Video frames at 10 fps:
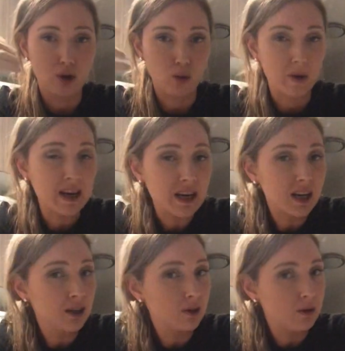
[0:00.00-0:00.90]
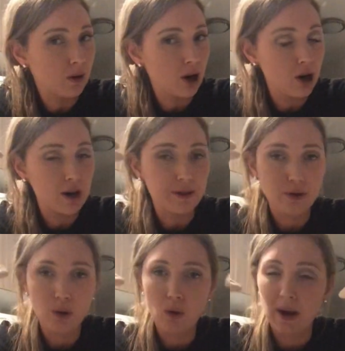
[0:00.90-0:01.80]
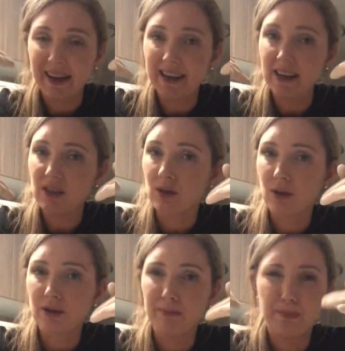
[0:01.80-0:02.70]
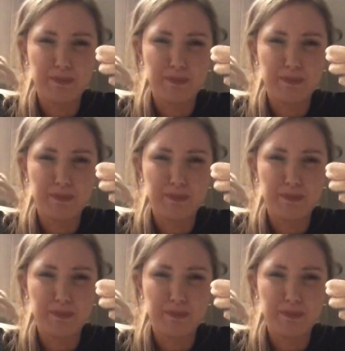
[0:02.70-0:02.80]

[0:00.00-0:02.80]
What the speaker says: green growth or any sort of